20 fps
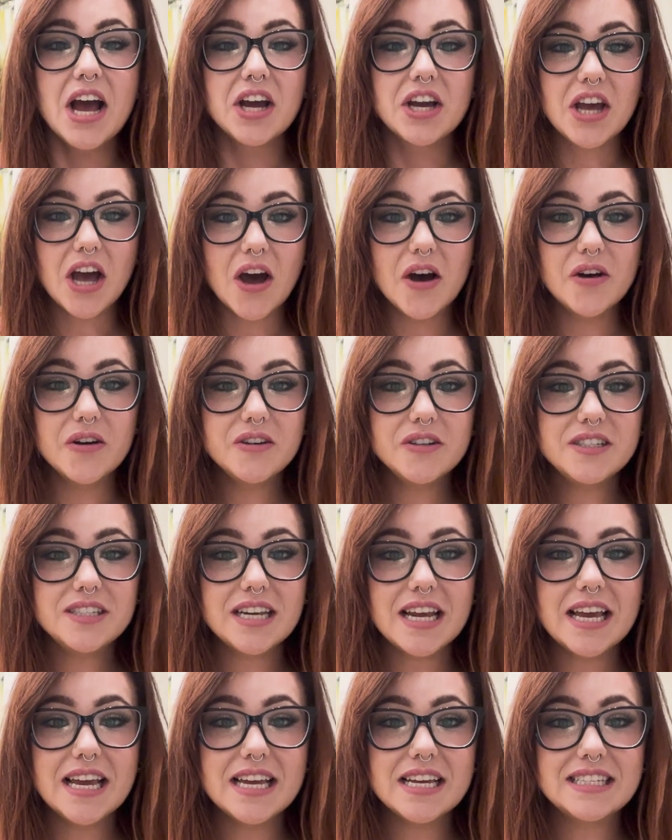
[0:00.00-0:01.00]

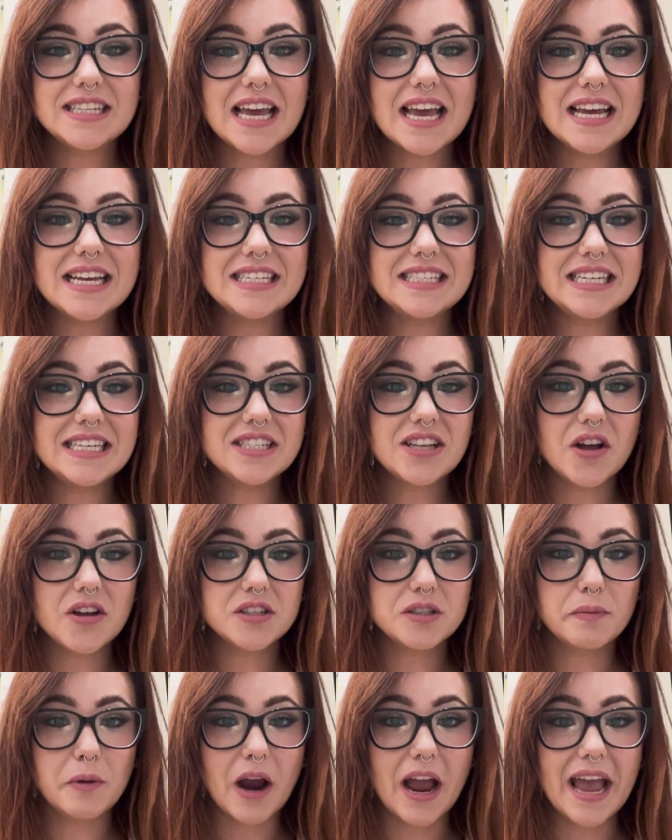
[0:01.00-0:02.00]
Coast is a sea salt
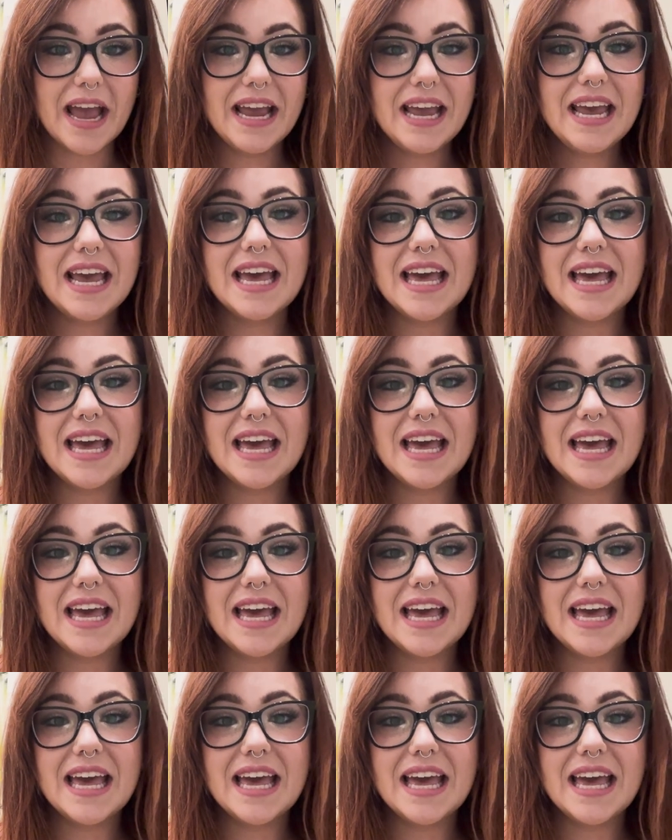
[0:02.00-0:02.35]
spray.